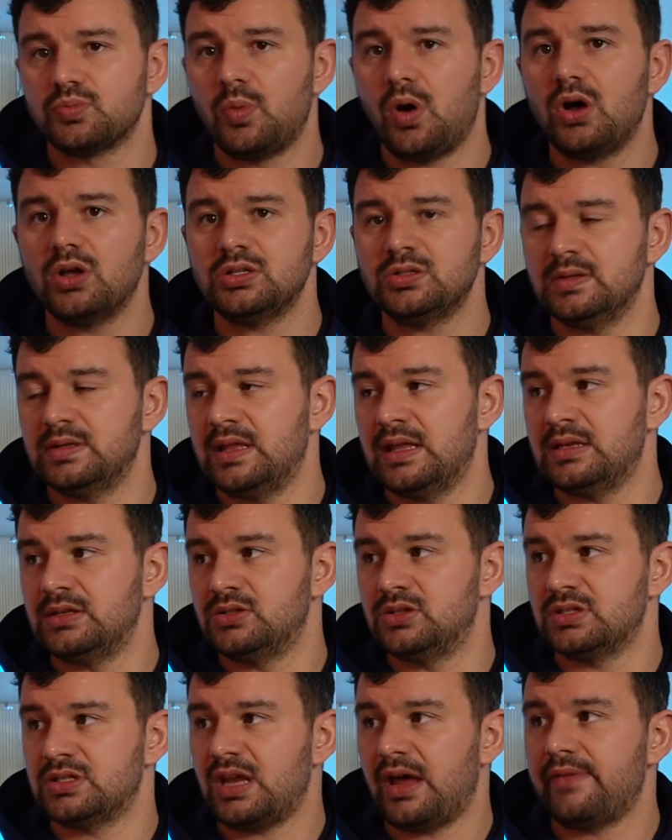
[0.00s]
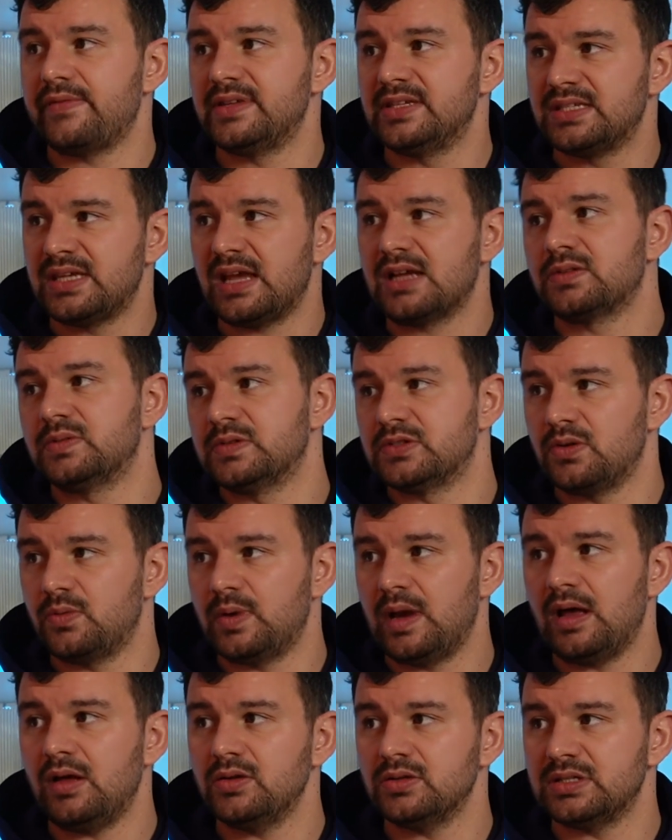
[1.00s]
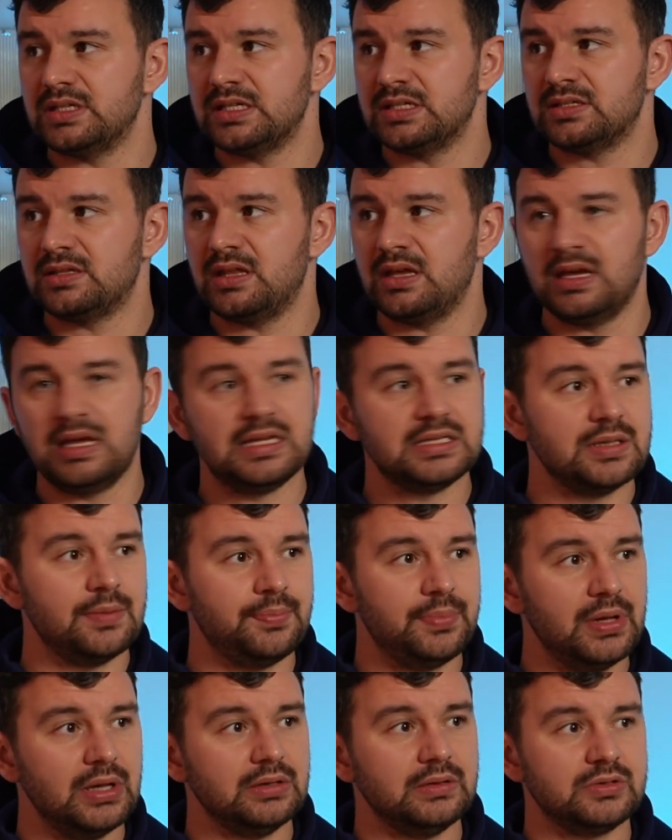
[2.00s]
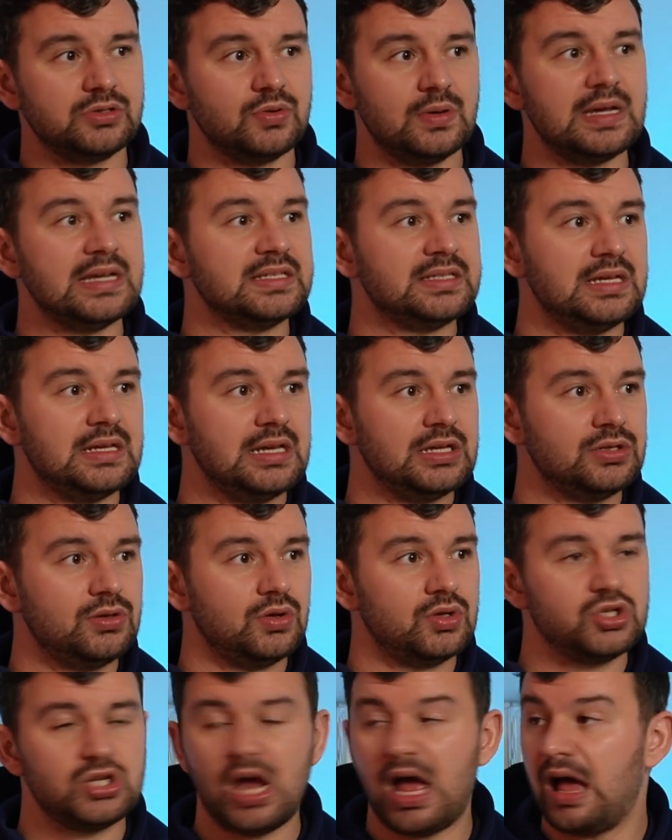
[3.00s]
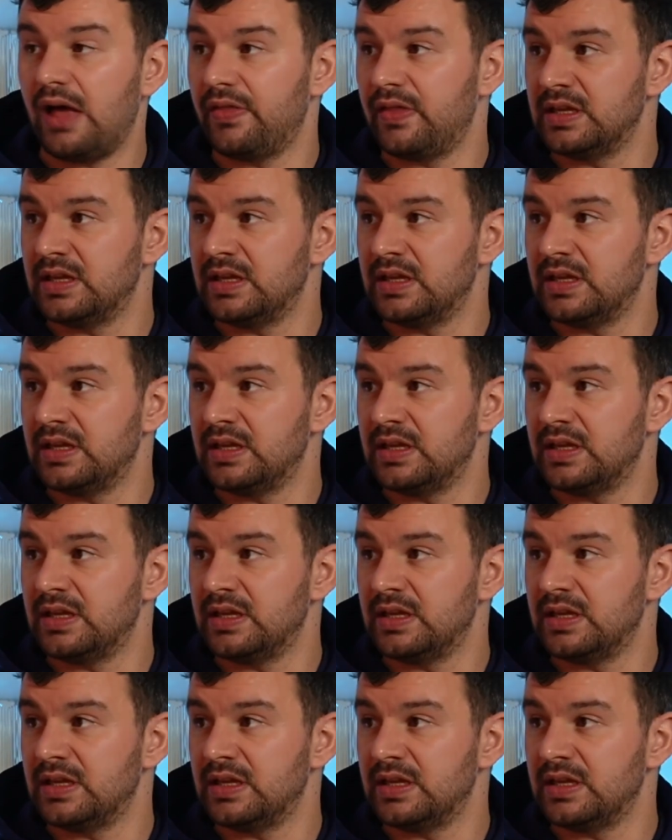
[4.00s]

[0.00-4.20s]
more to it than just having sex with someone mm. else. It's the it's a build up to it. It's the initial chat.